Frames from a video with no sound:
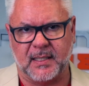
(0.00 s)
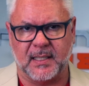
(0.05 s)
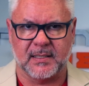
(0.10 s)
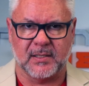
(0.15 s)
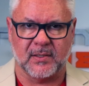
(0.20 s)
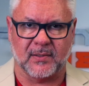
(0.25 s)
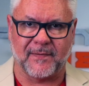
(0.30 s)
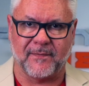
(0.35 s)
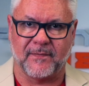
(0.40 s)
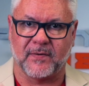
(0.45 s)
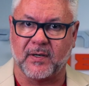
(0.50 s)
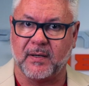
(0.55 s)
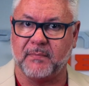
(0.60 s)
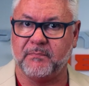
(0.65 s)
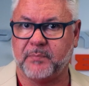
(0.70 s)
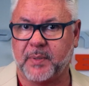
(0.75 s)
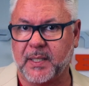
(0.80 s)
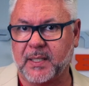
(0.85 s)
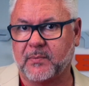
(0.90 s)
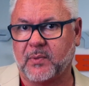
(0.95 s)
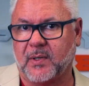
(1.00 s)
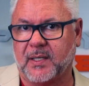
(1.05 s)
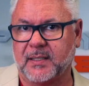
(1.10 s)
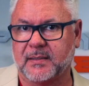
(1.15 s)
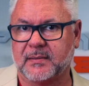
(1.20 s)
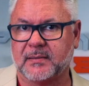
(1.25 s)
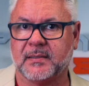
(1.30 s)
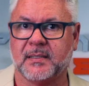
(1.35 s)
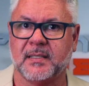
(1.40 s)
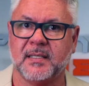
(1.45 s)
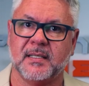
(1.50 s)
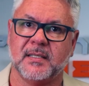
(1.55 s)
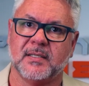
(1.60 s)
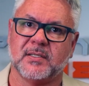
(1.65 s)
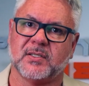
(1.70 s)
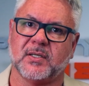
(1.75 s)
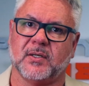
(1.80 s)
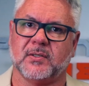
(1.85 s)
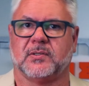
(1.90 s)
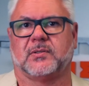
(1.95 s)
it's not a very big one,
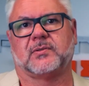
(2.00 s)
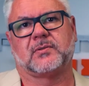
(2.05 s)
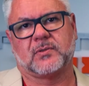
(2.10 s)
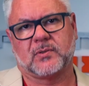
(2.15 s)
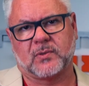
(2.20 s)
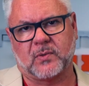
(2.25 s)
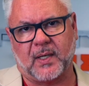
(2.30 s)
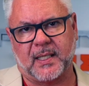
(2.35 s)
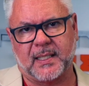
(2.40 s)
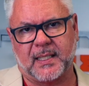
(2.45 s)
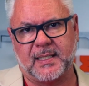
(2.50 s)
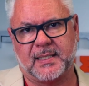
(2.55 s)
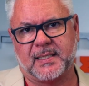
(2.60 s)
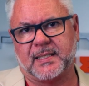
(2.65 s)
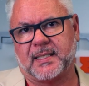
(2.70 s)
so it's quite easy